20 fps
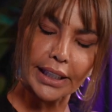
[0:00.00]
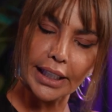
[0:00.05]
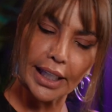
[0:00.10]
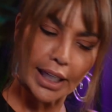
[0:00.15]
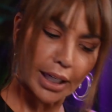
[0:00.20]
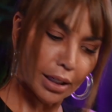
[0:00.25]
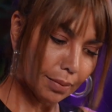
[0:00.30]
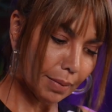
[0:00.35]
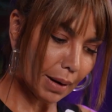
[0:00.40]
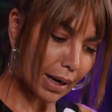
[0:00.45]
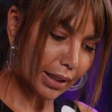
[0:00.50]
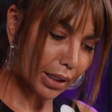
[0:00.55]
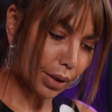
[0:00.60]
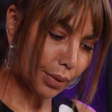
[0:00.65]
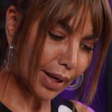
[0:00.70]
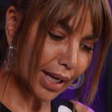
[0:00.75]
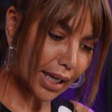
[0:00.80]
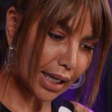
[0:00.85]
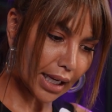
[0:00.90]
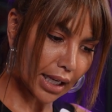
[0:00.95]
here, by the
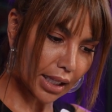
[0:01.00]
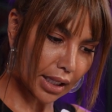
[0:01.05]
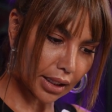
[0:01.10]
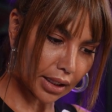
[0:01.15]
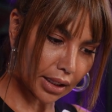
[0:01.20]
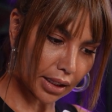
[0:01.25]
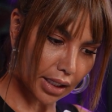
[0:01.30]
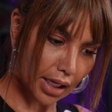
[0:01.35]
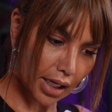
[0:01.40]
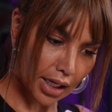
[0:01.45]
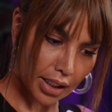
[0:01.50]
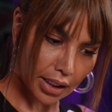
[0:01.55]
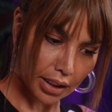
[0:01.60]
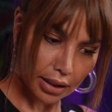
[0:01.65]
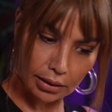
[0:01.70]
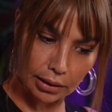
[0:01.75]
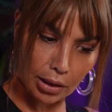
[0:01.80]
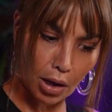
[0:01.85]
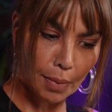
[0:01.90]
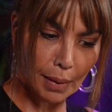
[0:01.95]
way, in
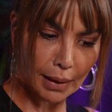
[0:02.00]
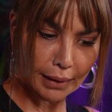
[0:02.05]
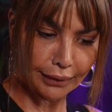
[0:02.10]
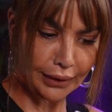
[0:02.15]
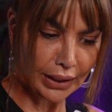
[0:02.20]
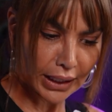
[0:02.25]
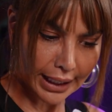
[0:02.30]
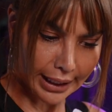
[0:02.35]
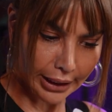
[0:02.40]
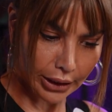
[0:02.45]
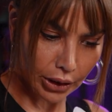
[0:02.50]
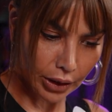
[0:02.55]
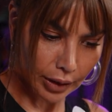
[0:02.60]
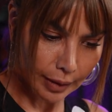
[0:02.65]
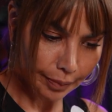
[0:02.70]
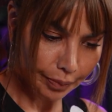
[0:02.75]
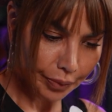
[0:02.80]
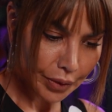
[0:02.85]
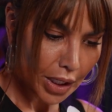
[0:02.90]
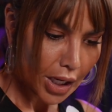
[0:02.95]
Global Village,
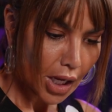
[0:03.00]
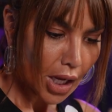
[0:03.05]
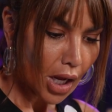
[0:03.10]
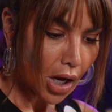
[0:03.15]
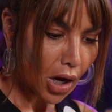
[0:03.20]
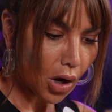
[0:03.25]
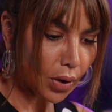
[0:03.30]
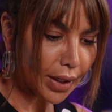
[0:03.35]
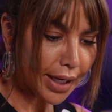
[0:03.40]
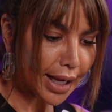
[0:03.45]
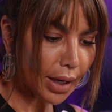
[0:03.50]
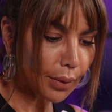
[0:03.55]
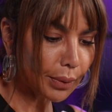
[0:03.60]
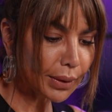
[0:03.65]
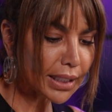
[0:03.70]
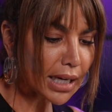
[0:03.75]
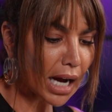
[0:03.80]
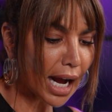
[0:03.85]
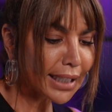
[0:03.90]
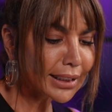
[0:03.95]
okay,
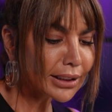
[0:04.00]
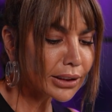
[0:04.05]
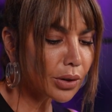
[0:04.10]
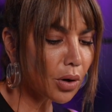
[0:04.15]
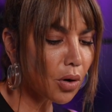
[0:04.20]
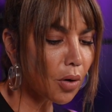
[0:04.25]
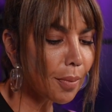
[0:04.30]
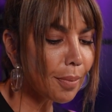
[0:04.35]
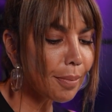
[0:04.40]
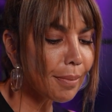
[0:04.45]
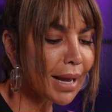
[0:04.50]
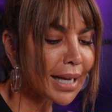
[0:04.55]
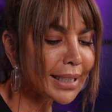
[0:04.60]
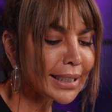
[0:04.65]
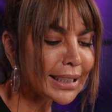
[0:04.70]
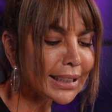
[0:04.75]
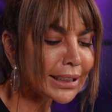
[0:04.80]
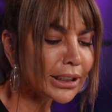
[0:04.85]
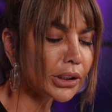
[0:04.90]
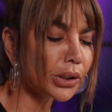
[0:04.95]
I saw
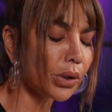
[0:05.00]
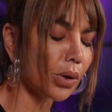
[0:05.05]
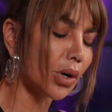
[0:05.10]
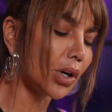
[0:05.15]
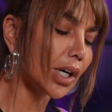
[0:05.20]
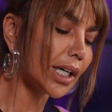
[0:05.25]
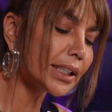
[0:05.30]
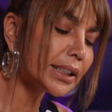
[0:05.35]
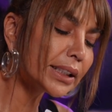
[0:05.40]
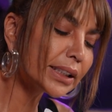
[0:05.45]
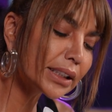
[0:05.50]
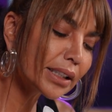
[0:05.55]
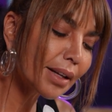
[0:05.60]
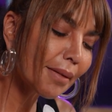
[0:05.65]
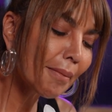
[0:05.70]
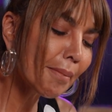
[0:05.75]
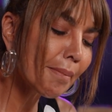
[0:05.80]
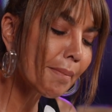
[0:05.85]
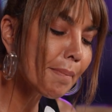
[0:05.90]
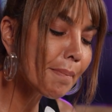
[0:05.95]
many stores,
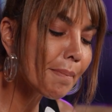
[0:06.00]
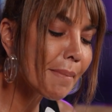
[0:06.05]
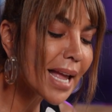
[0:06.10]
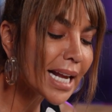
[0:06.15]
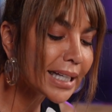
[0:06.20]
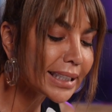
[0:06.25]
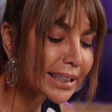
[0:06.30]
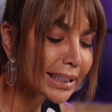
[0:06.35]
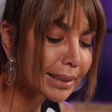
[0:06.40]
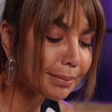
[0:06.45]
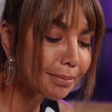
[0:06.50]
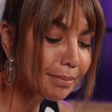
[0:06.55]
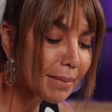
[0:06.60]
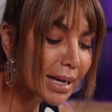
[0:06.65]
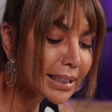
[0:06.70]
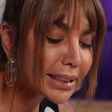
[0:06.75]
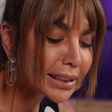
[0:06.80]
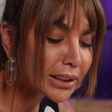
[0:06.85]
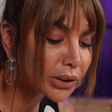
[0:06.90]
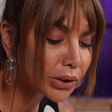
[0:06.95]

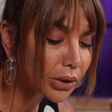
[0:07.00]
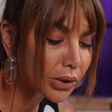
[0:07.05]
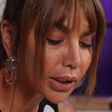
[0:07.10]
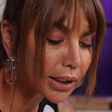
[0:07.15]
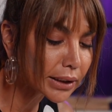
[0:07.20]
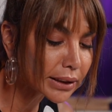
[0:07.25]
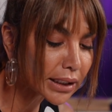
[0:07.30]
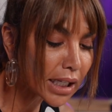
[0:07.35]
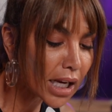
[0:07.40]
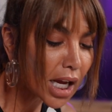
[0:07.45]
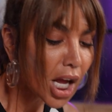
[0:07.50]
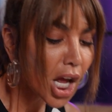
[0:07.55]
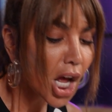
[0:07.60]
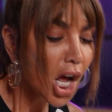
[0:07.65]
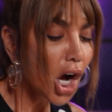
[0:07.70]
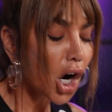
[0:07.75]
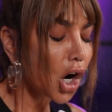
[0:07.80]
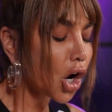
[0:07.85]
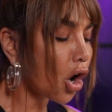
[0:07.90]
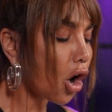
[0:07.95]
many stores
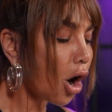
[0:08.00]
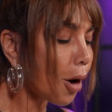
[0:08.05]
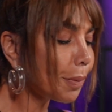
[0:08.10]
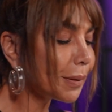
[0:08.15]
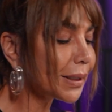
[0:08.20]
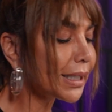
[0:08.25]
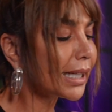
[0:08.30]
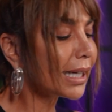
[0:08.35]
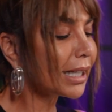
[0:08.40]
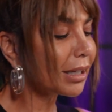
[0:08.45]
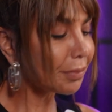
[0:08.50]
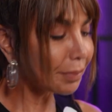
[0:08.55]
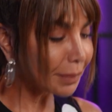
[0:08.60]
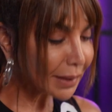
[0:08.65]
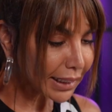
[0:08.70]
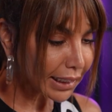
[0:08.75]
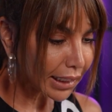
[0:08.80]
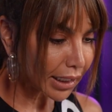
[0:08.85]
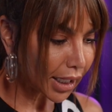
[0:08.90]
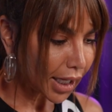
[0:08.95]
copying me.